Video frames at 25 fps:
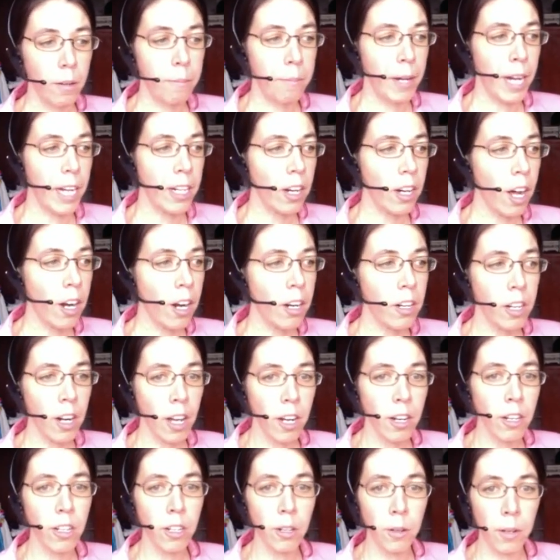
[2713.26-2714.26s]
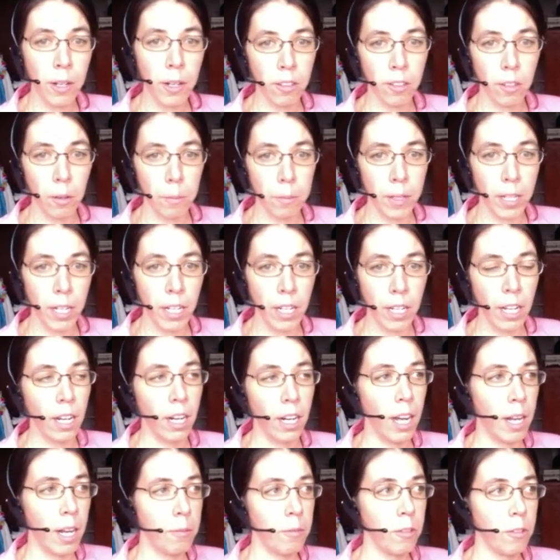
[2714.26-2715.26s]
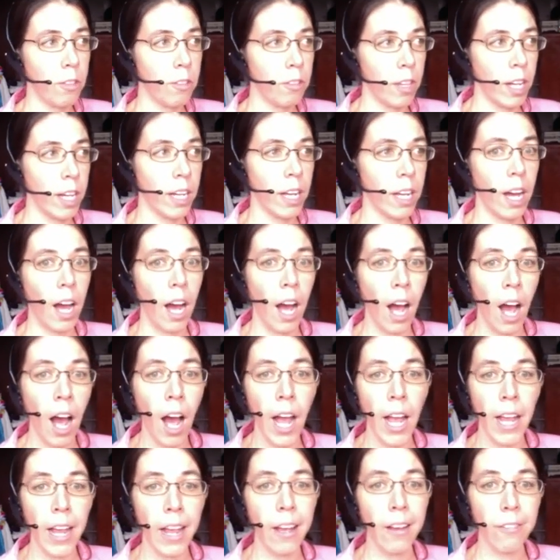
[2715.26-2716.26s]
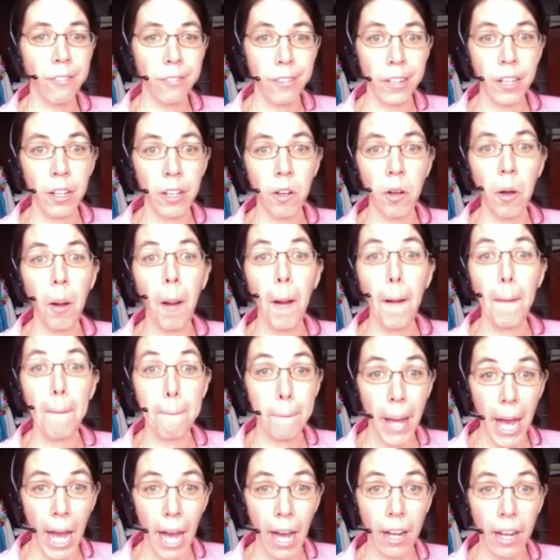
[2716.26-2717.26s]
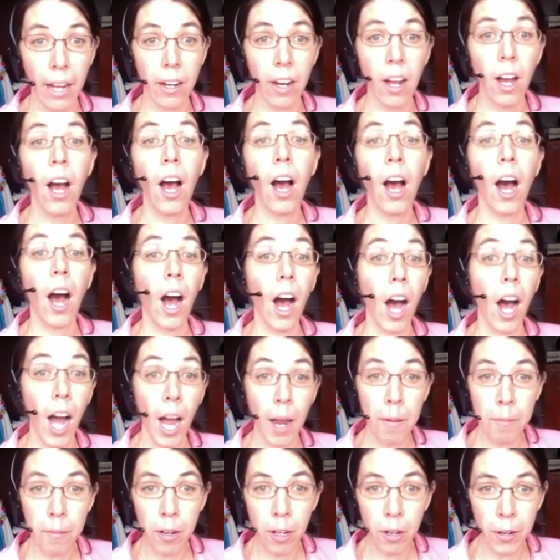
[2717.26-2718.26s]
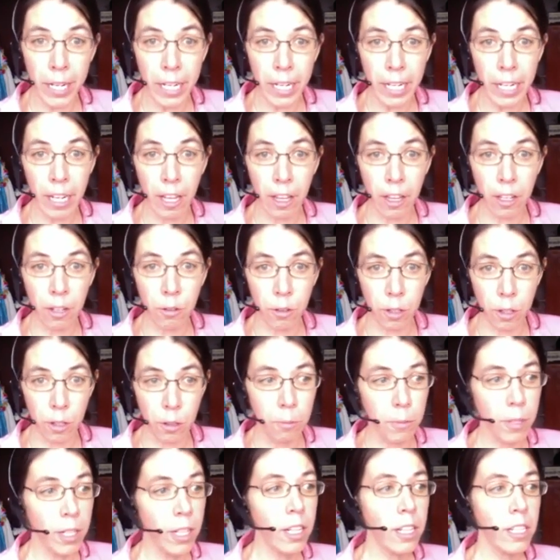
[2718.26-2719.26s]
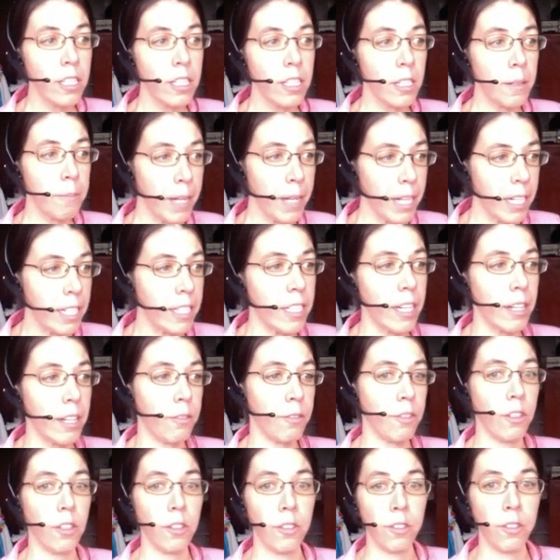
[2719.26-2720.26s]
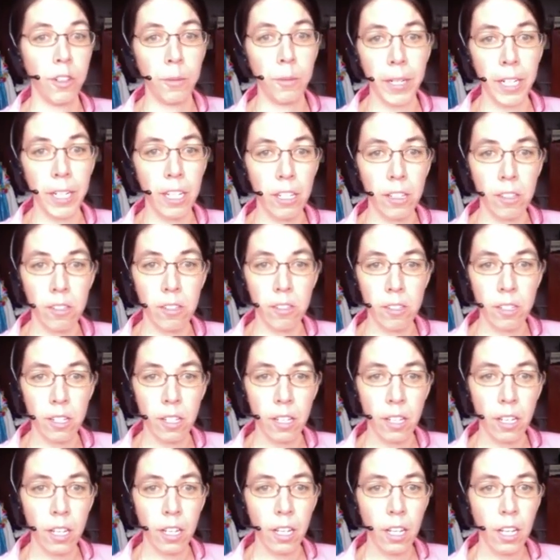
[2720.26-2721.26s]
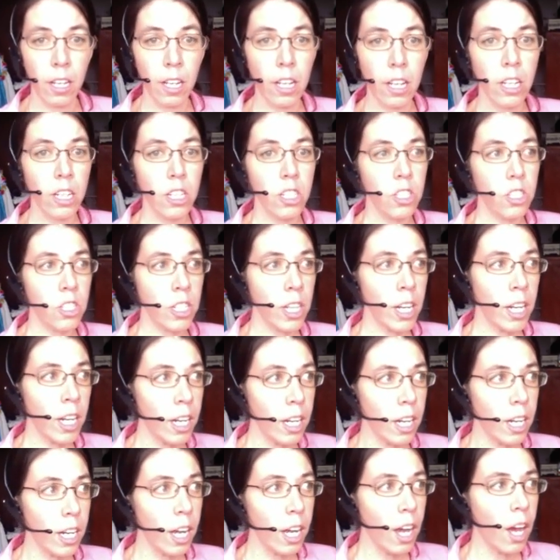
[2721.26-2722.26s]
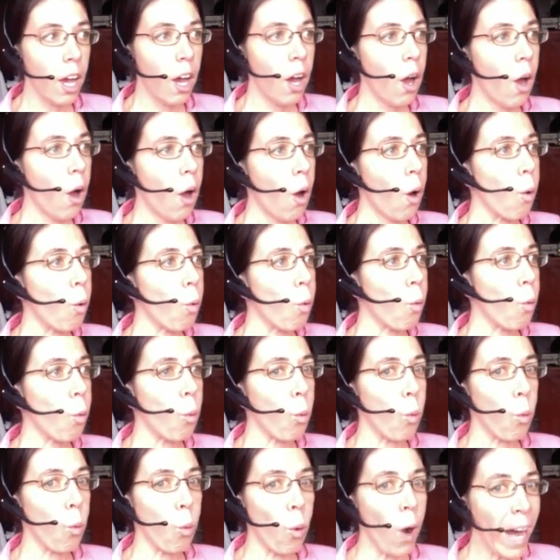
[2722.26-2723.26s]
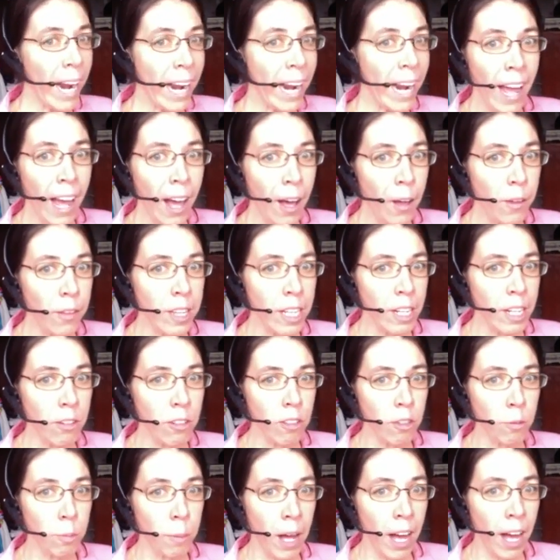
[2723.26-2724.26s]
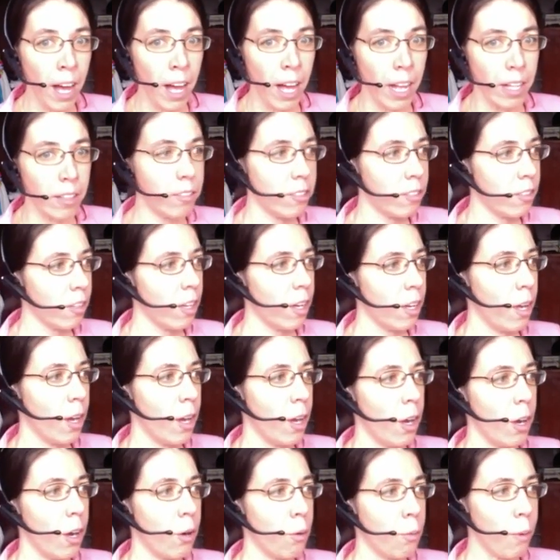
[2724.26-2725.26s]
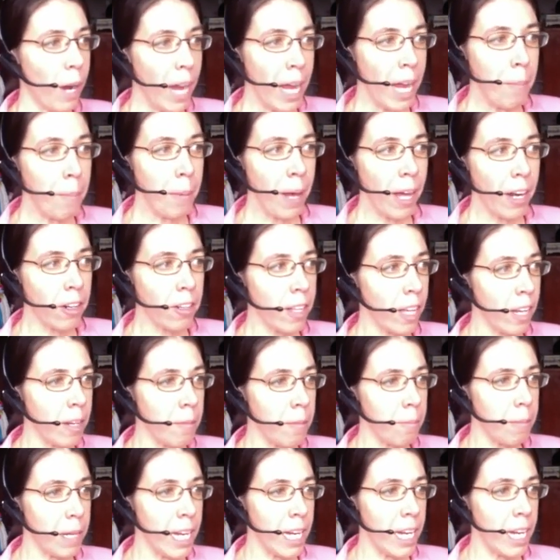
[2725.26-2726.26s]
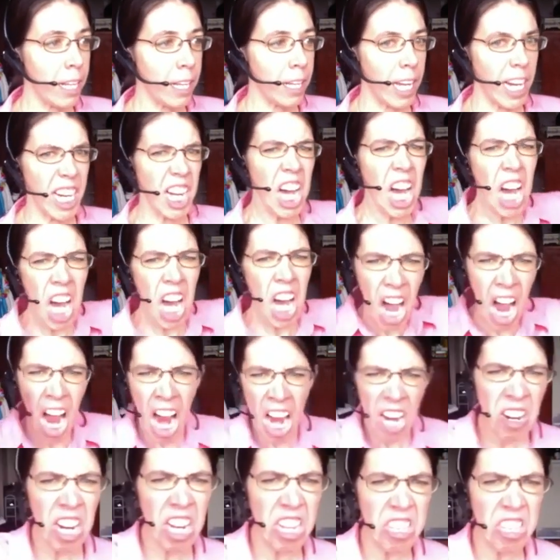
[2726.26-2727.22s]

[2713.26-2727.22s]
my daughter and I are doing something and I'm just like, I feel mad. I'm going in the other room to meditate for a few minutes. Gee, what a healthy response. Way better than being like, all